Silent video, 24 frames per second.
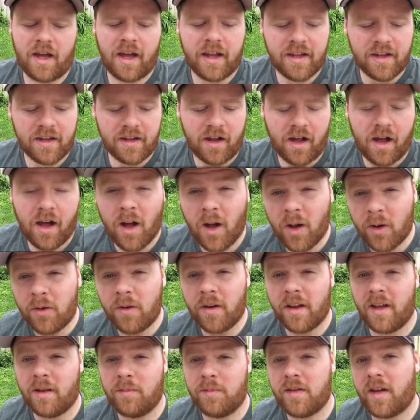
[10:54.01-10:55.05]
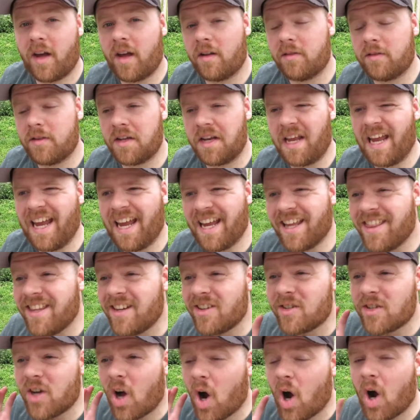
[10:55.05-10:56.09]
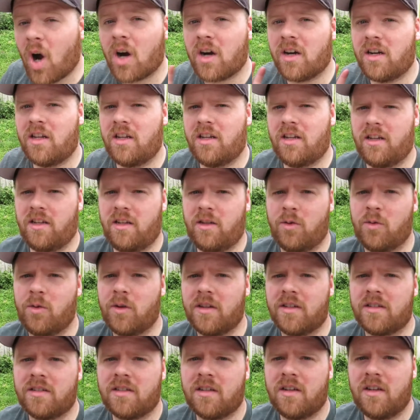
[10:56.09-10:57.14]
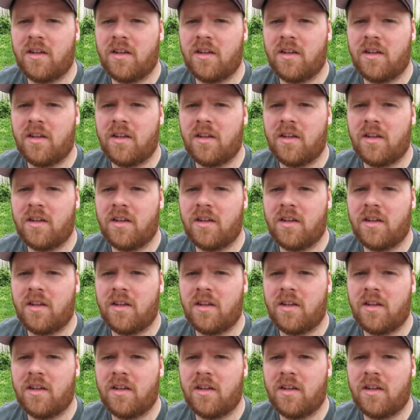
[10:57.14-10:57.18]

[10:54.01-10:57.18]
I get 100 amps out of it, and there's hardly any noise.